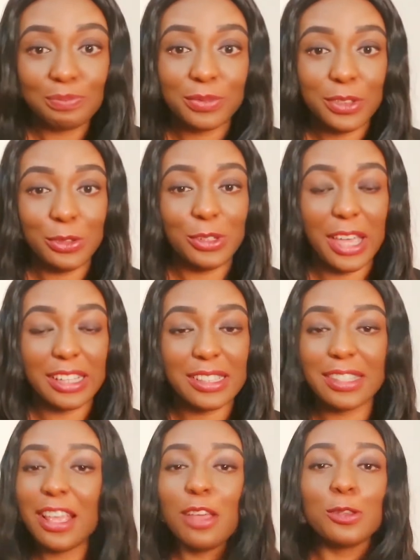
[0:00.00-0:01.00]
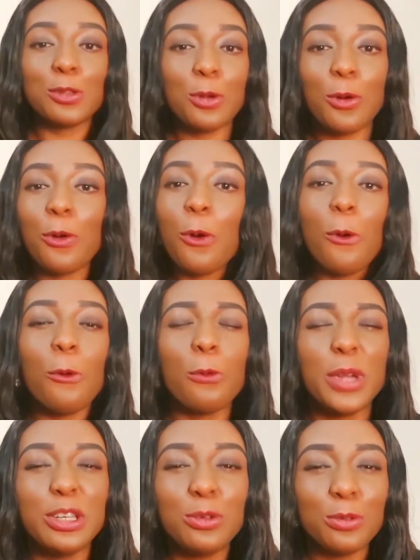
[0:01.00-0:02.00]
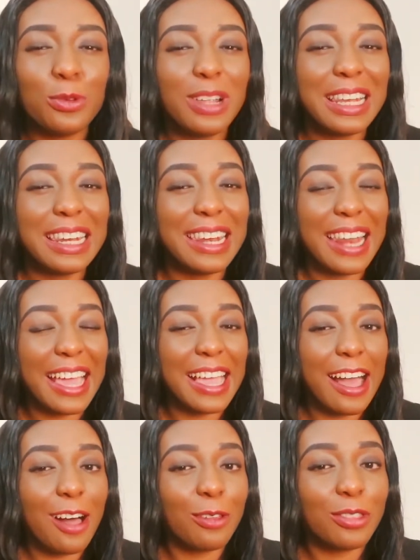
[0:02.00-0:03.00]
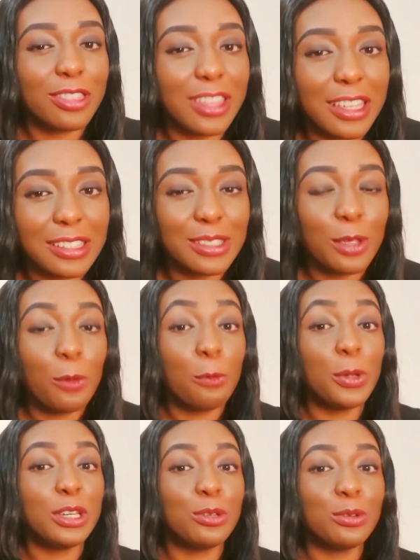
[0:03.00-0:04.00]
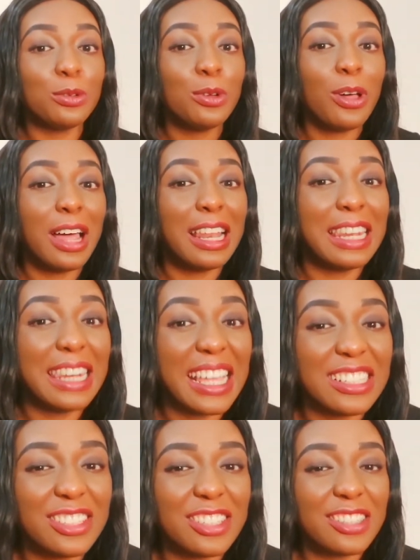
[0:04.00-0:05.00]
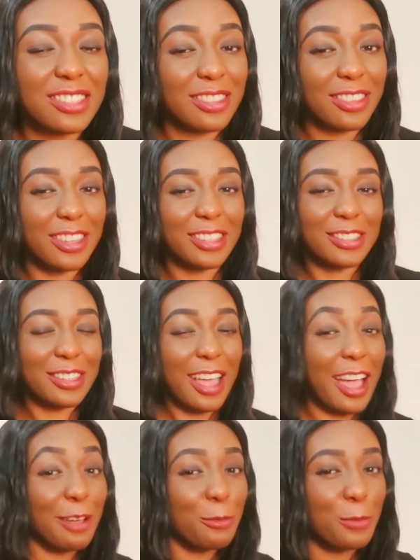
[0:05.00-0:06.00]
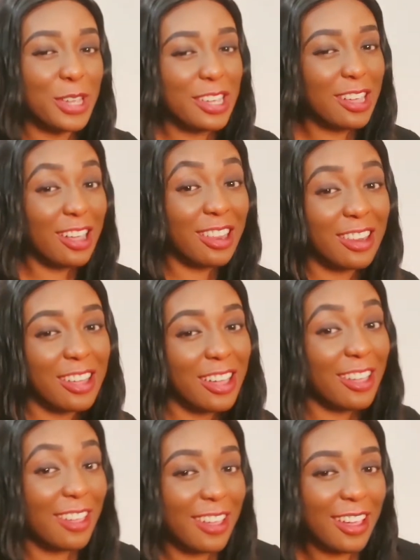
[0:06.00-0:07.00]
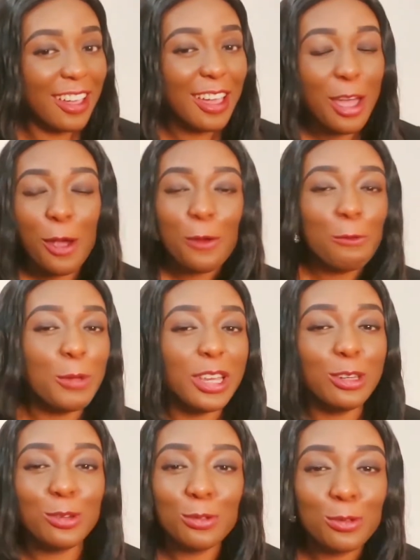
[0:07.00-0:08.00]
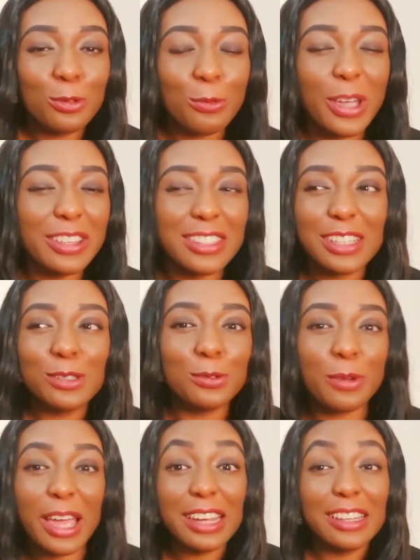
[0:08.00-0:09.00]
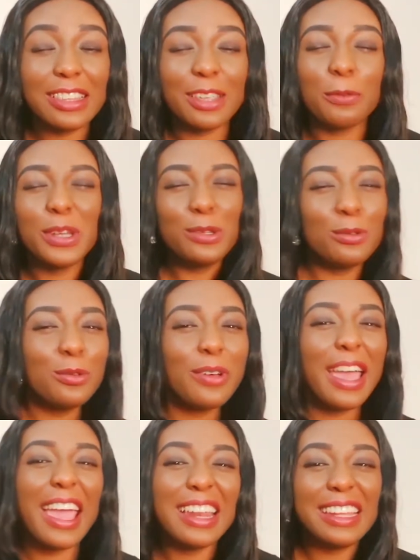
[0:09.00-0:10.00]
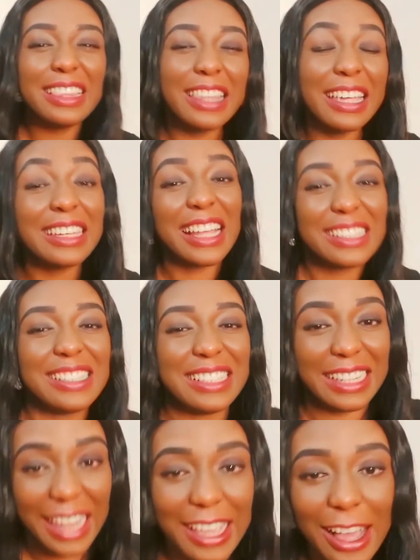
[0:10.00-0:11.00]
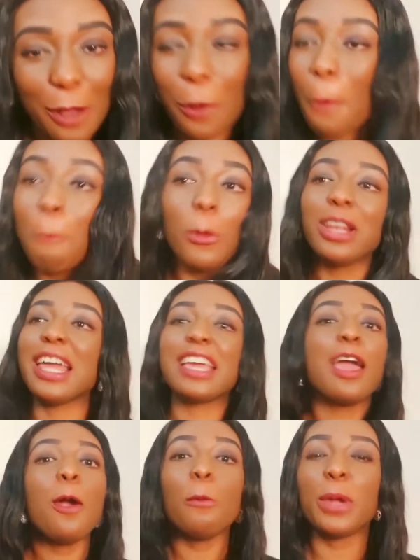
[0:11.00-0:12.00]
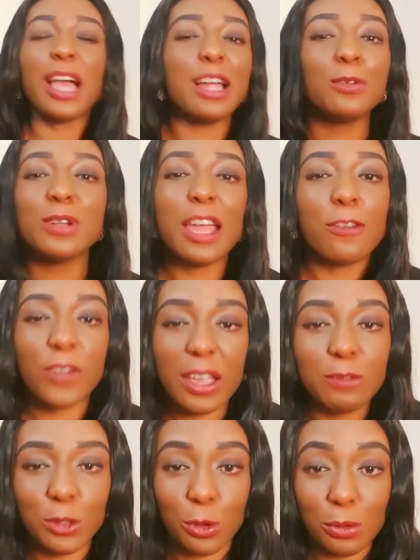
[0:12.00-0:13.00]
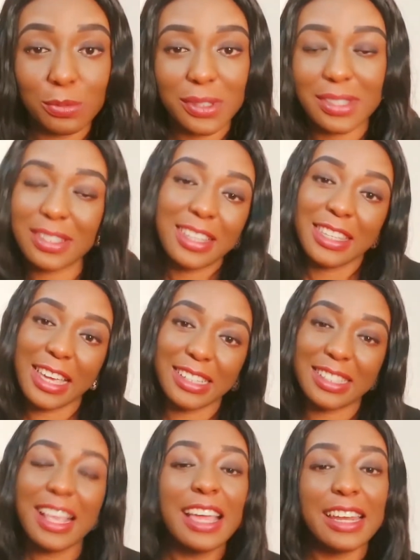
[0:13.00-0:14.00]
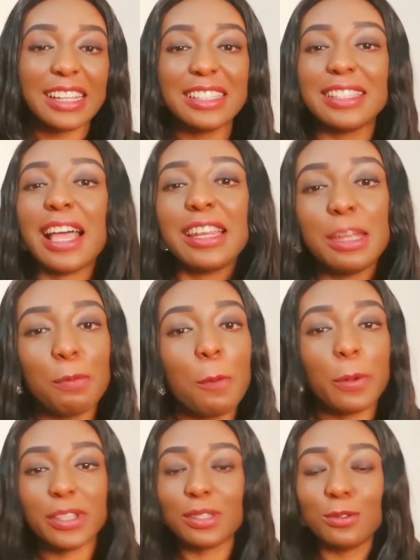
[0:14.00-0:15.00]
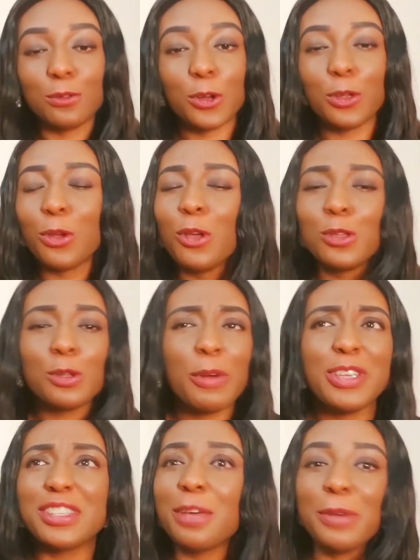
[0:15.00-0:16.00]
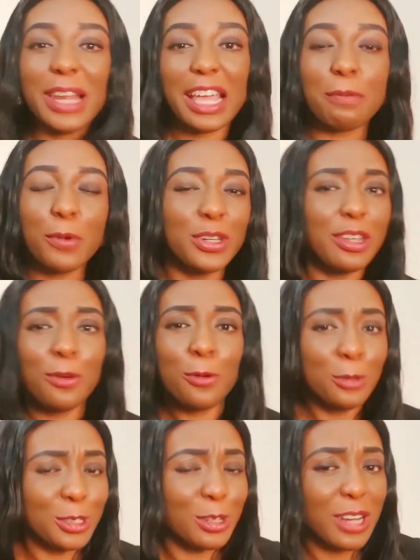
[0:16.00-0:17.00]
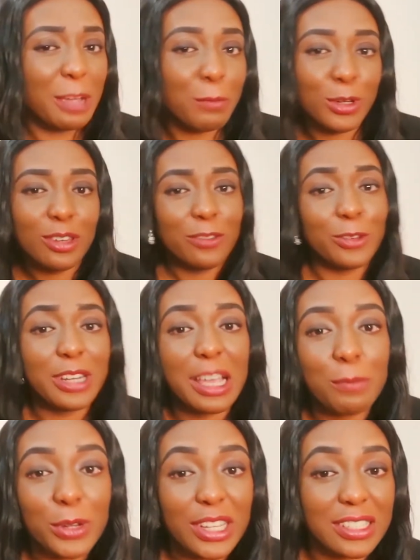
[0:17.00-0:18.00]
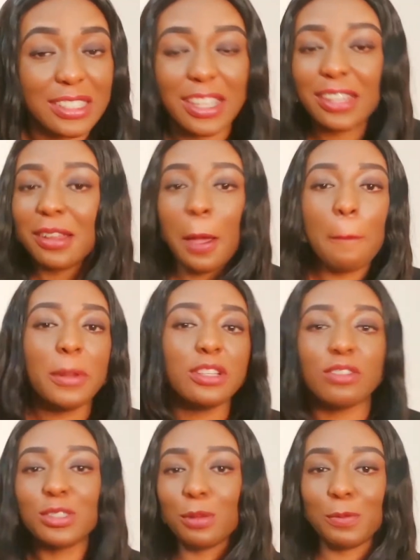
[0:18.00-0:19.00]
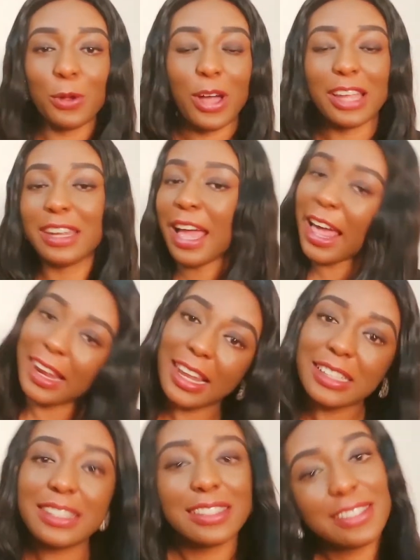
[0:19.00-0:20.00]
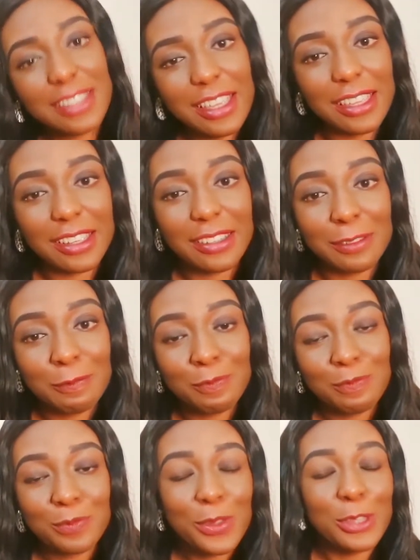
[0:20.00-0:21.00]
You get? So we do legal things, we do legit things. Are we clear here? We do, when you say do anything, we do anything that is legal. More like, we can do like 5 jobs. Yes, that is an Igbo person for you. So when you say we like money, who does not like money? If you don't like money, as I said, please raise up your hand and let's see. So